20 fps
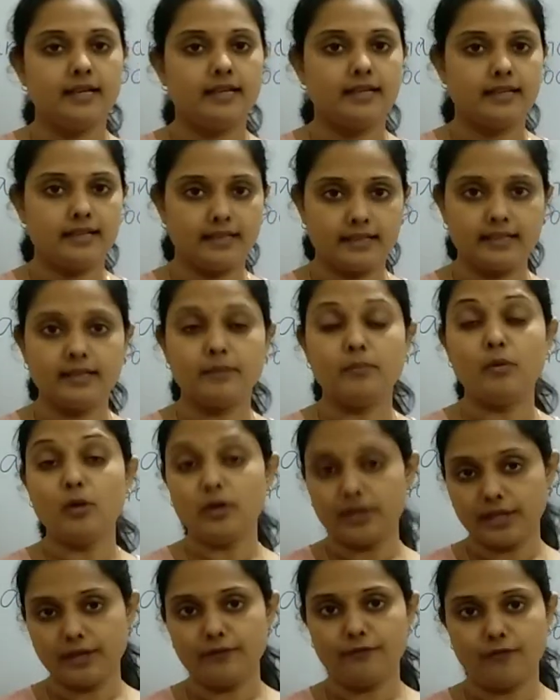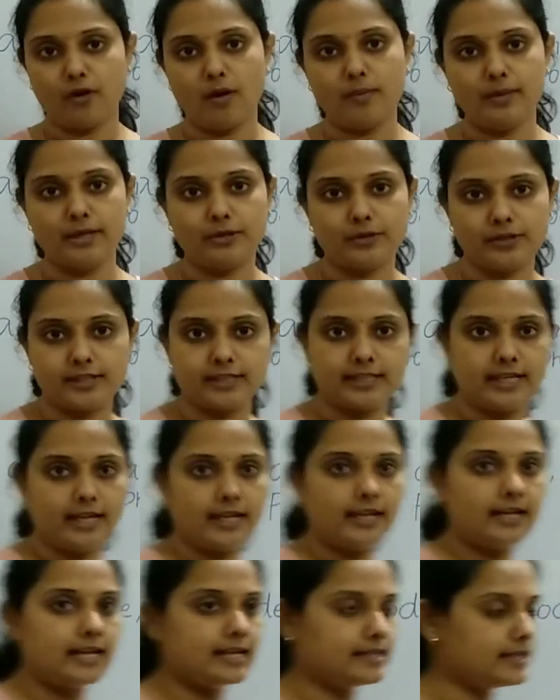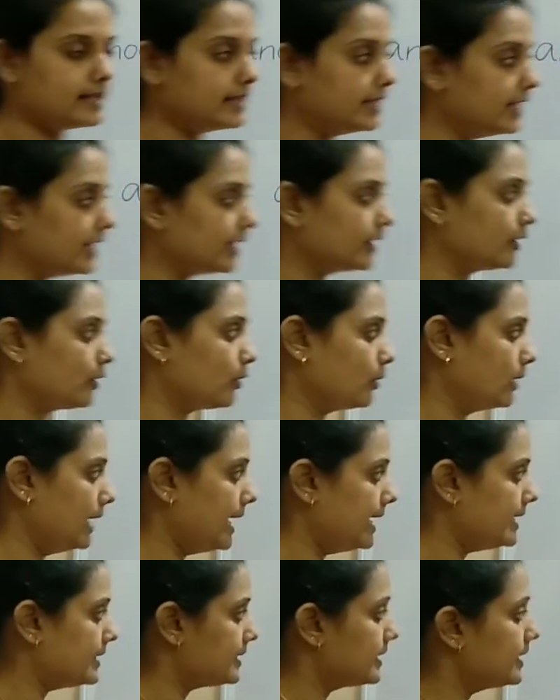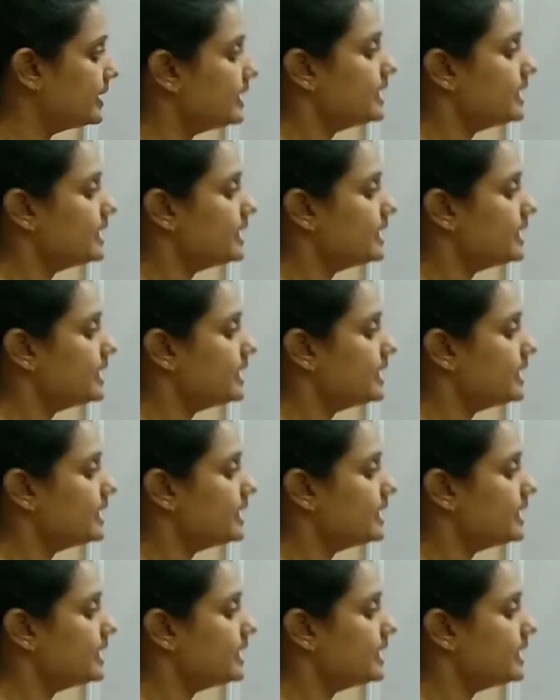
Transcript: In the molten form it was taken as an electrolyte.